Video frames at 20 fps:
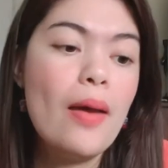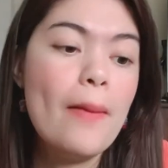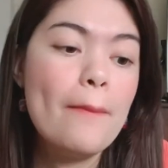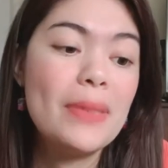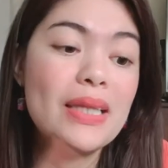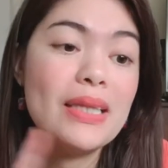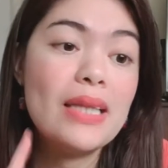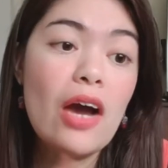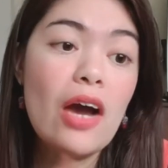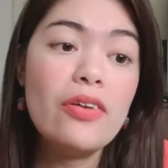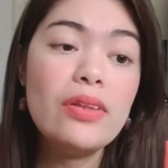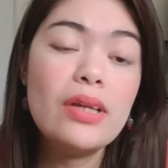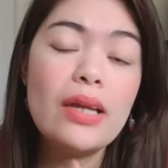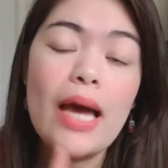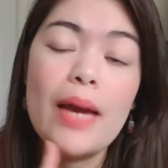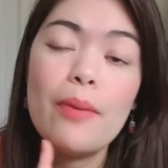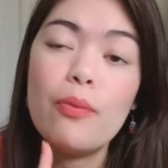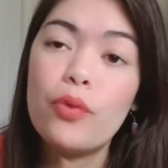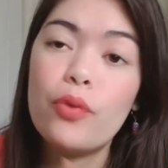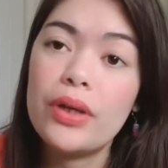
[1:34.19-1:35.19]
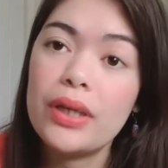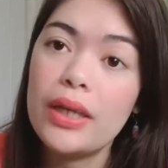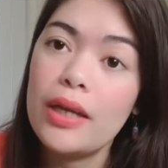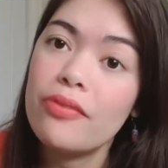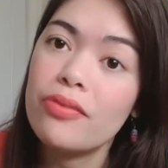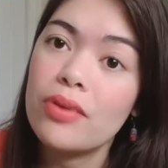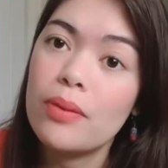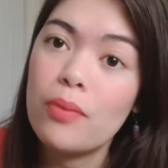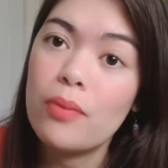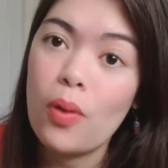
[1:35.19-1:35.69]
But now that I'm working
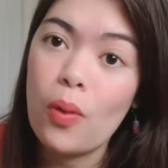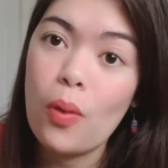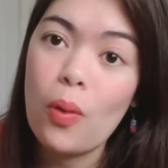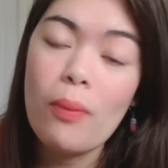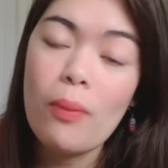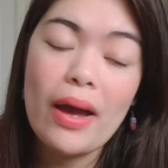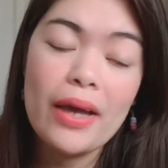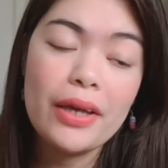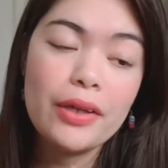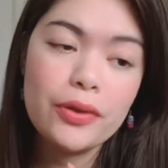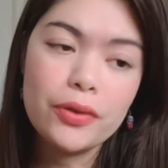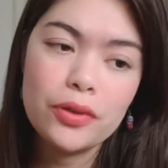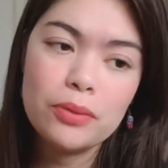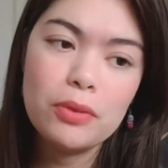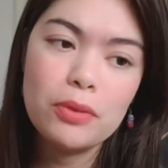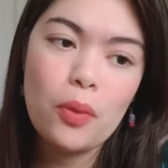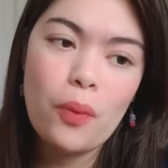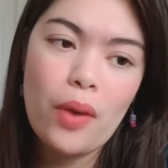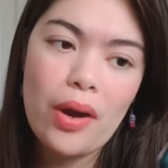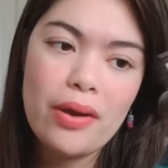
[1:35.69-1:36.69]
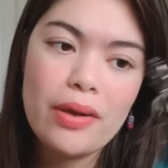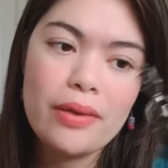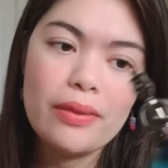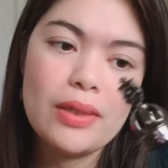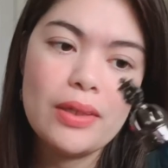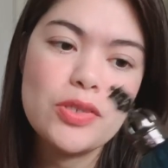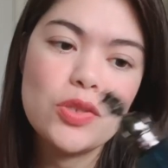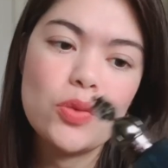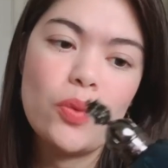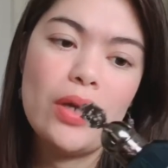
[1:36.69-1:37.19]
from home, I could be wearing
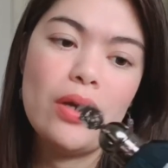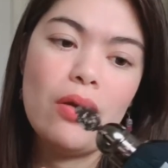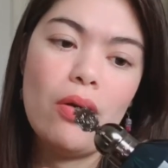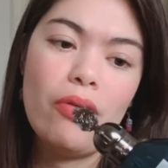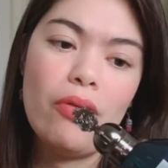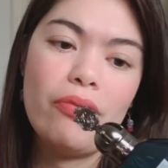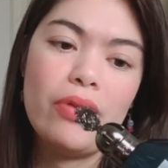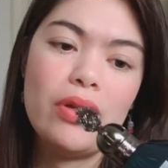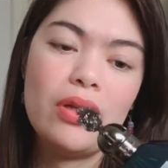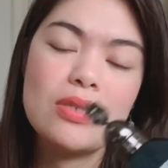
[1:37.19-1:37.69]
this one often.